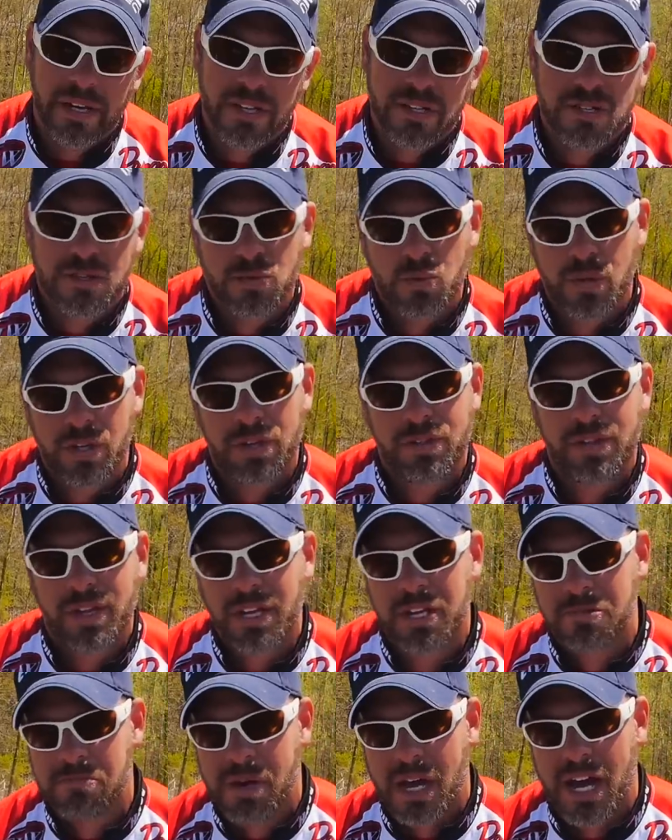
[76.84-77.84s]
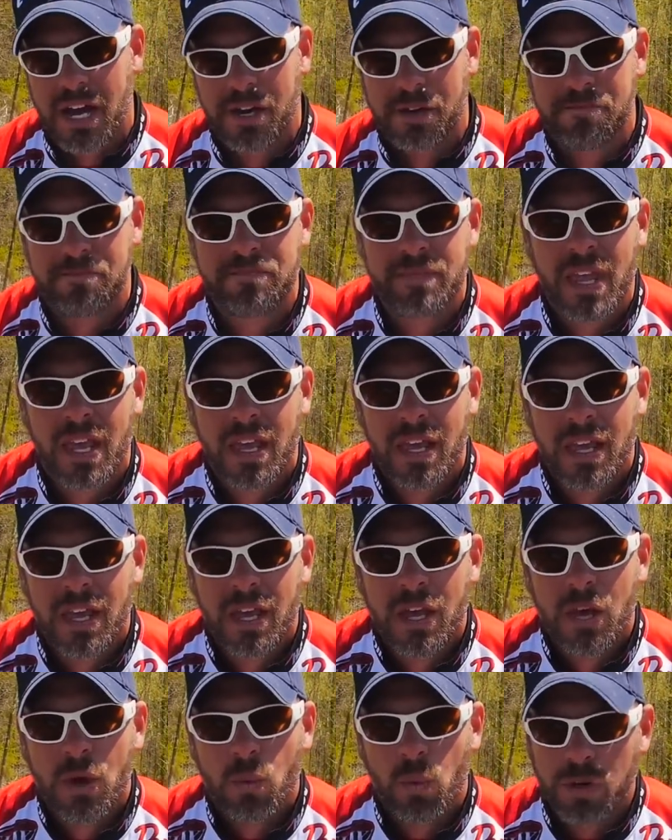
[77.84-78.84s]
is, is when you think about it,
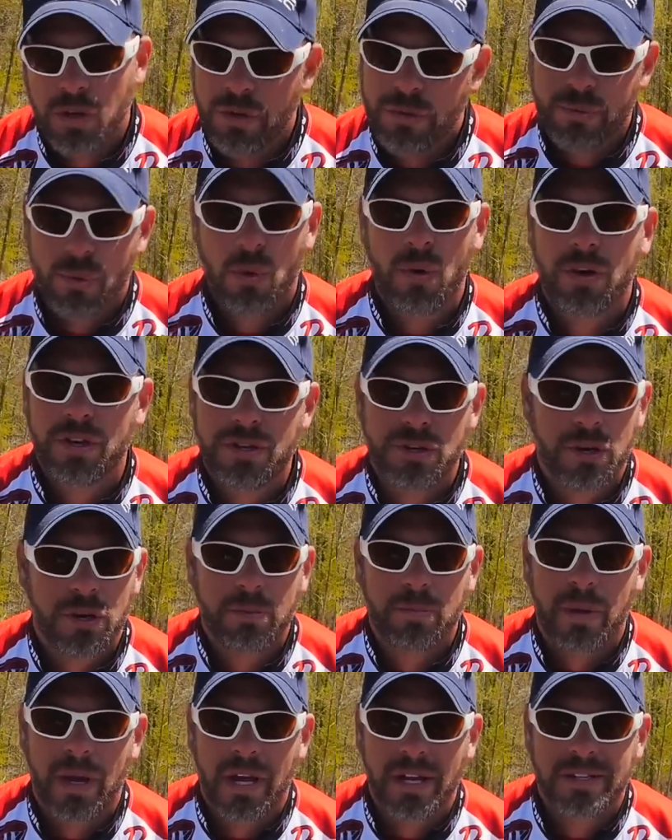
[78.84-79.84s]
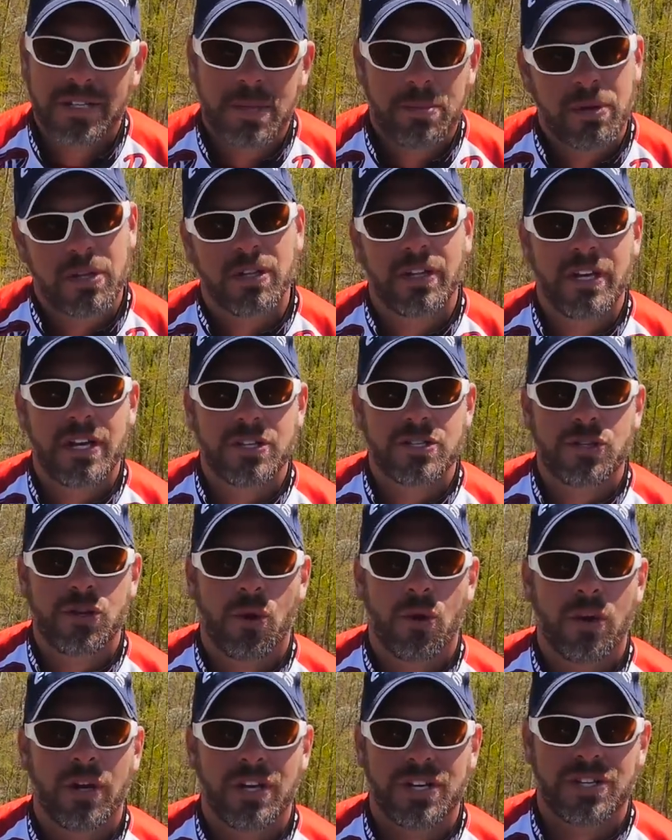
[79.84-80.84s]
when you're throwing a jerk bait, typically it's
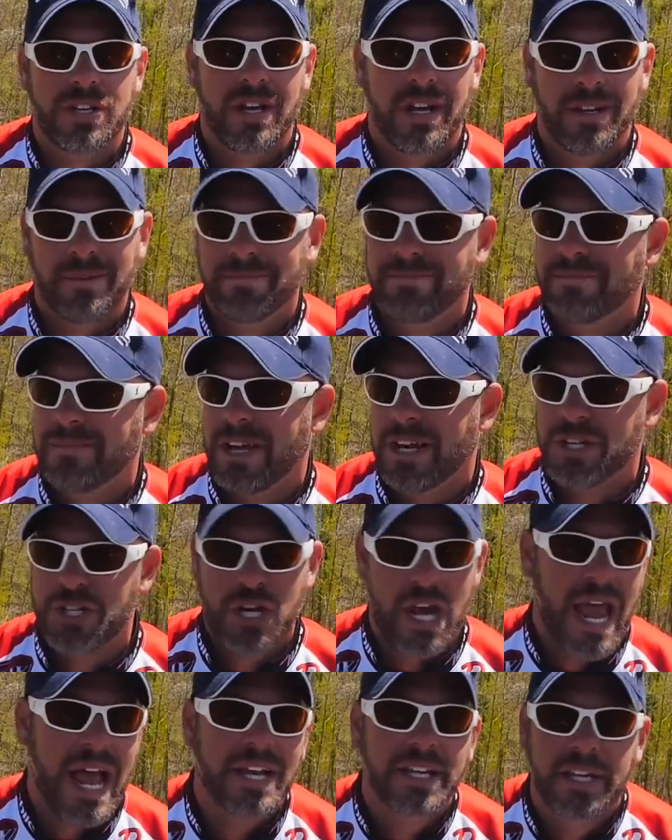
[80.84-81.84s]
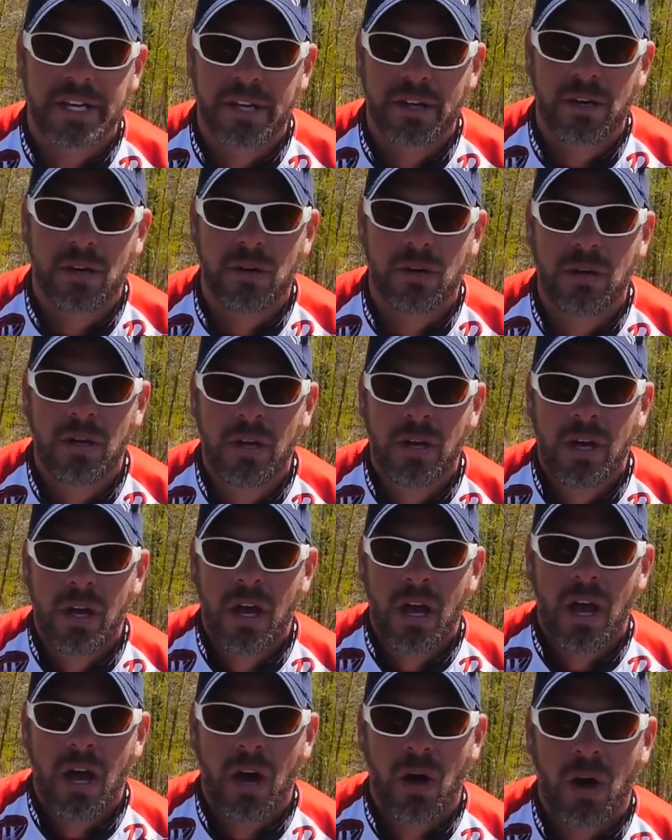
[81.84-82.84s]
during a, a, a shad kill
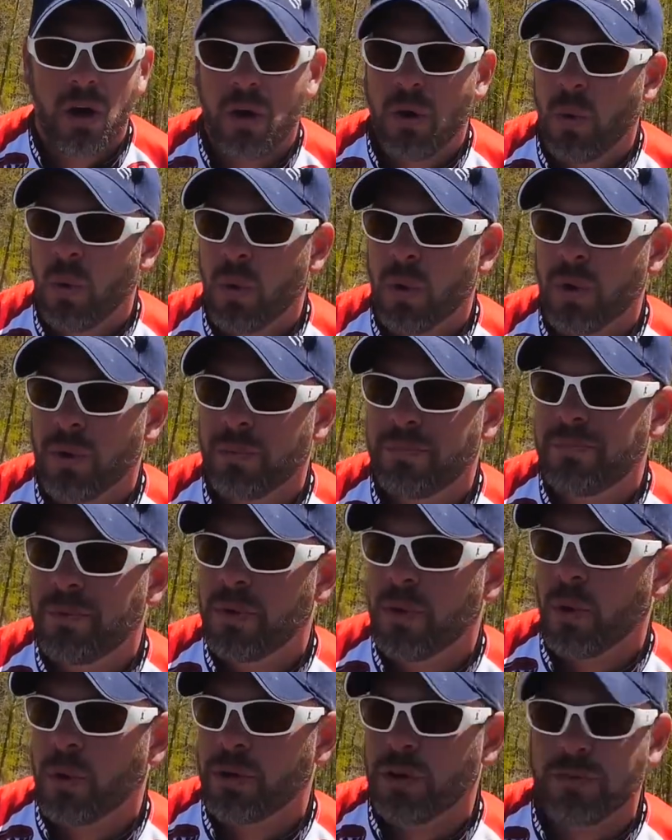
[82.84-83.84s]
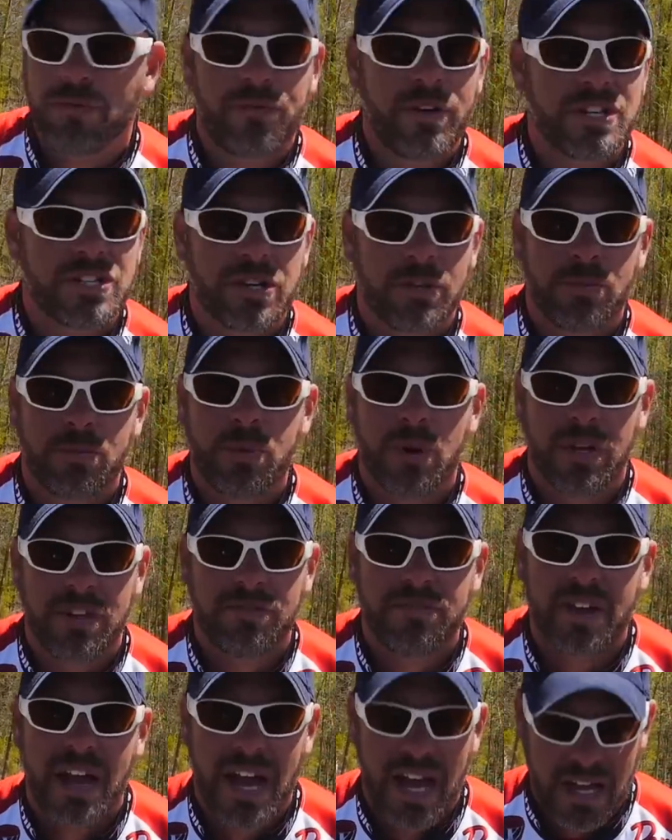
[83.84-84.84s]
uh, or, or you're fishing pretty
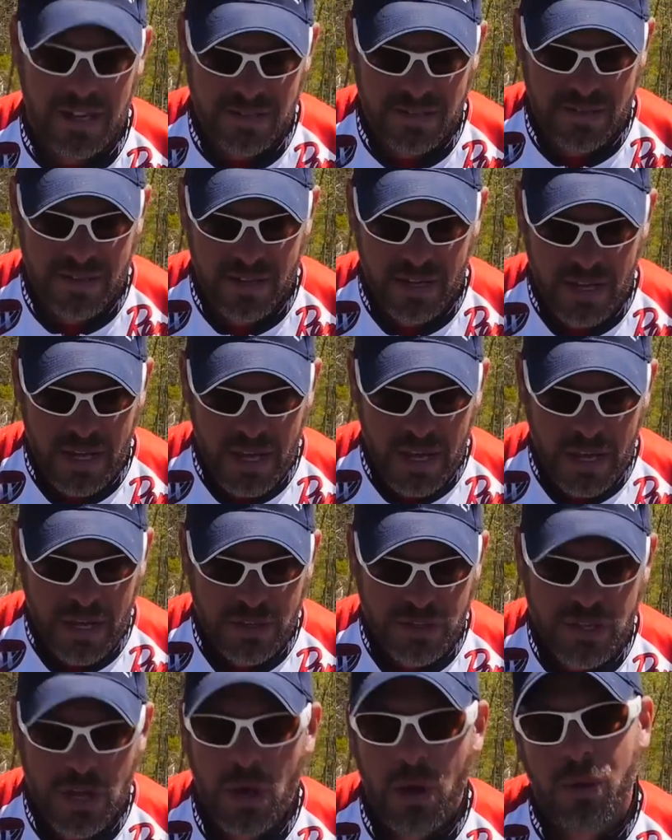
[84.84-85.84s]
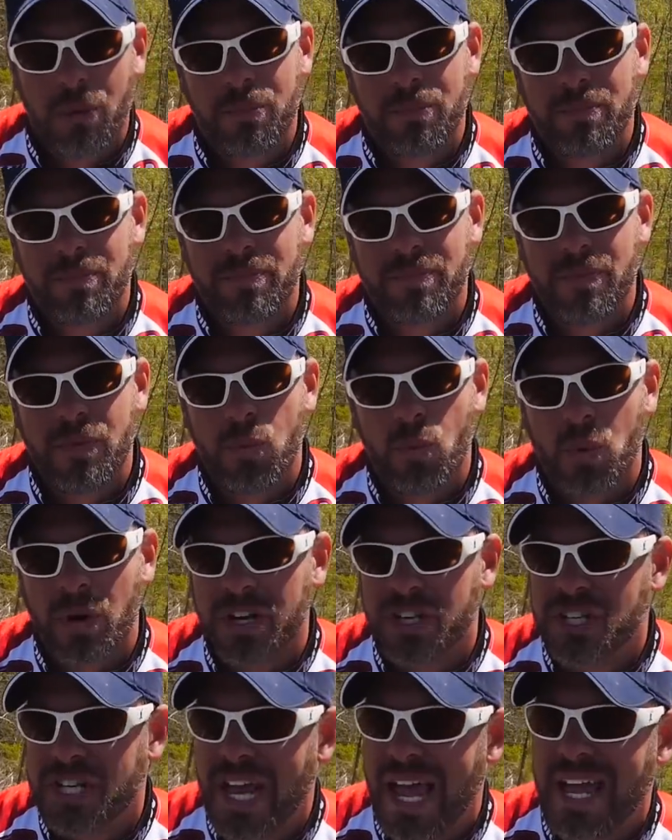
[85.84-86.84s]
fast. So
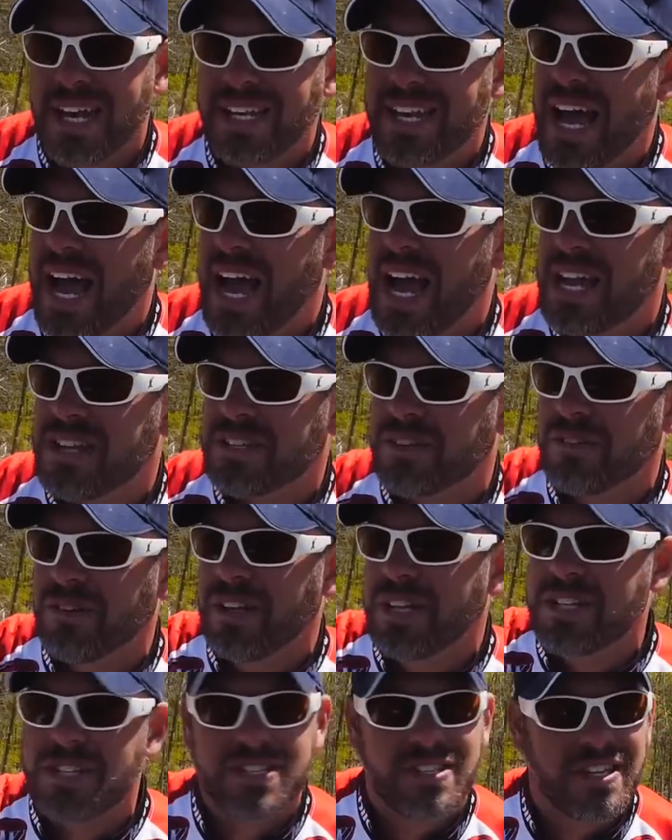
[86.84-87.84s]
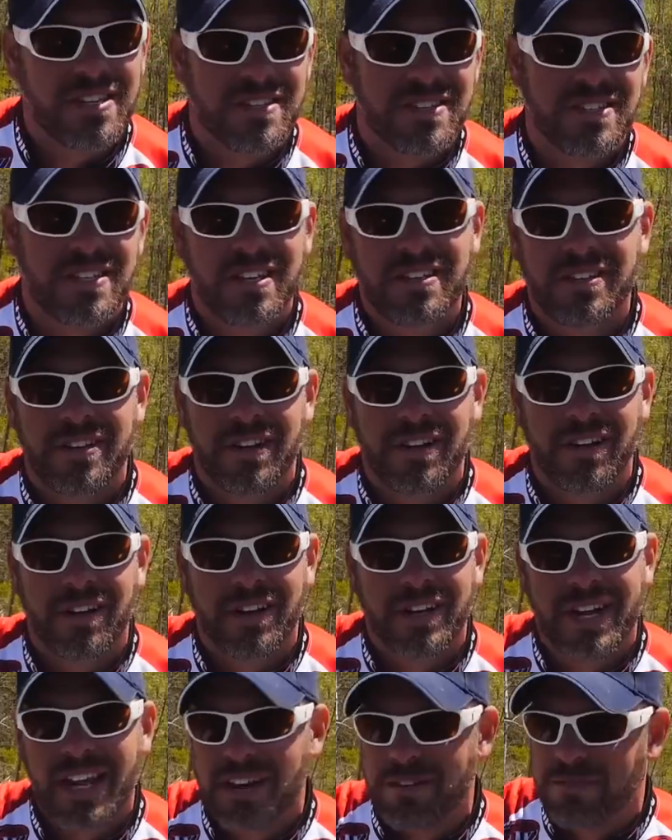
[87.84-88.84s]
when a shad dies, it really just doesn't sit
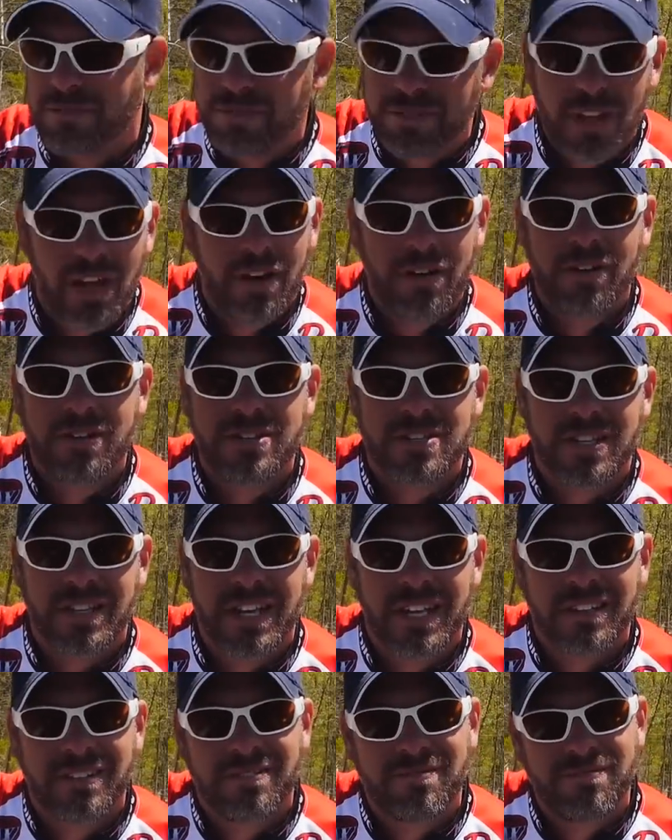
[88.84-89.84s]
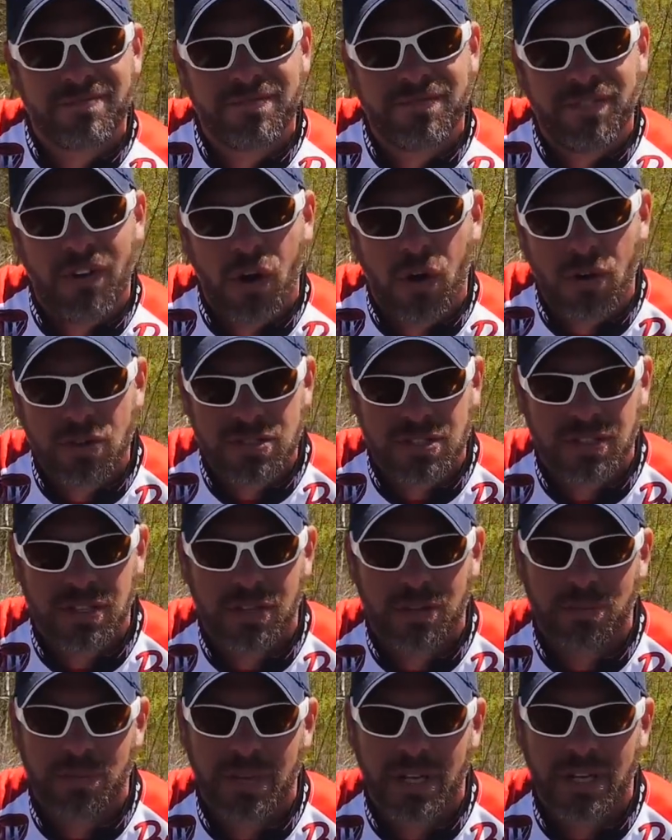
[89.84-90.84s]
there. It kind of flutters and then falls a
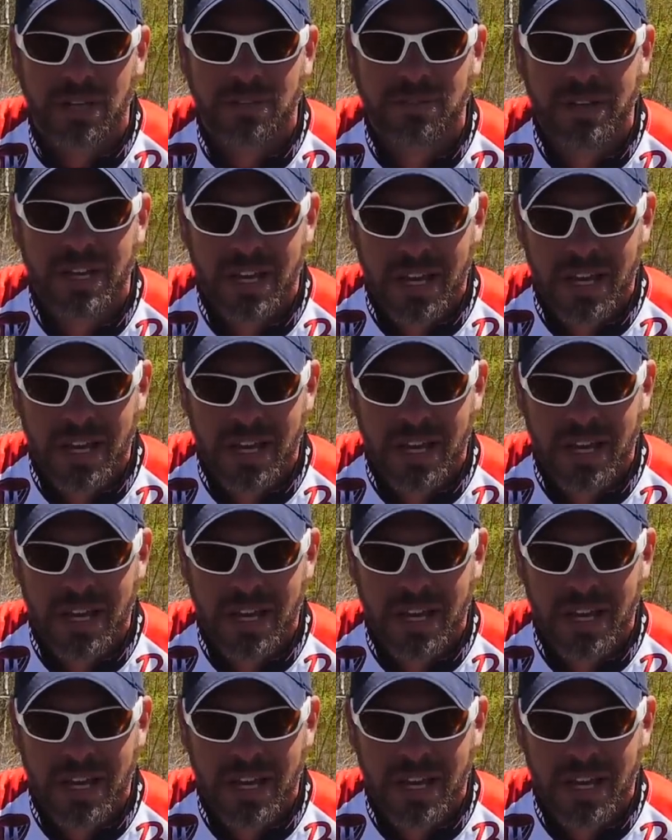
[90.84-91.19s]
little bit.